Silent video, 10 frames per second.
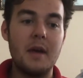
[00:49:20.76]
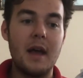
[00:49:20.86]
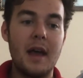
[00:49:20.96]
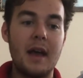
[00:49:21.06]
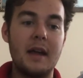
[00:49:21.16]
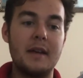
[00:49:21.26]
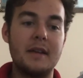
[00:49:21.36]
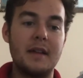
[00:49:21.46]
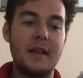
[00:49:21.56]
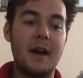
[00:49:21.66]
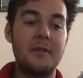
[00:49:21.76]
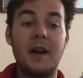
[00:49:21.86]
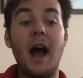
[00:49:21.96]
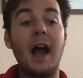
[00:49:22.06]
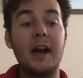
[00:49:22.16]
and allow for a
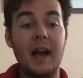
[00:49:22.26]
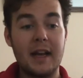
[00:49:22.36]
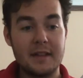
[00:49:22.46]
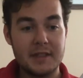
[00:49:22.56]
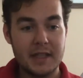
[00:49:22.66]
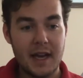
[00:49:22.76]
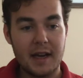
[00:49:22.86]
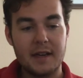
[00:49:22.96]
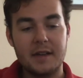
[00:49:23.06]
higher angle of attack.